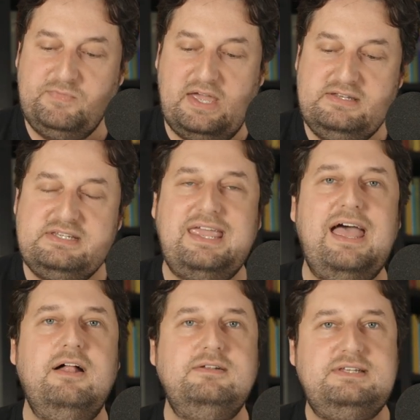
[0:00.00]
and
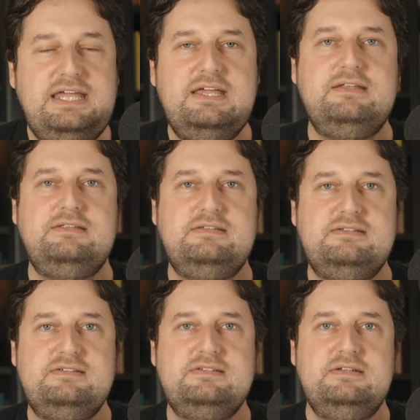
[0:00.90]

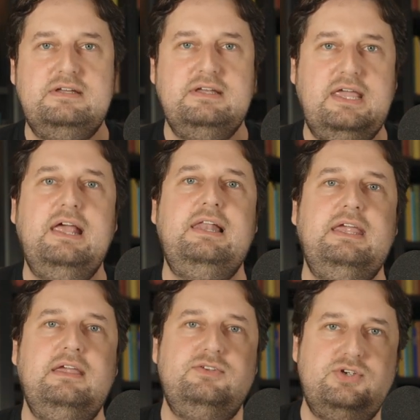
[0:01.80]
Chaldeans
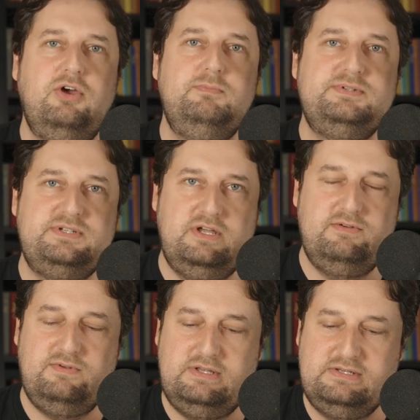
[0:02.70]
killing Job's
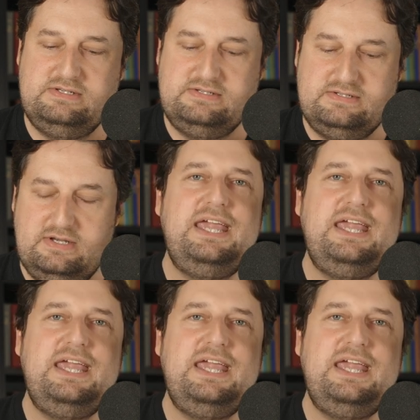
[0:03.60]
servants.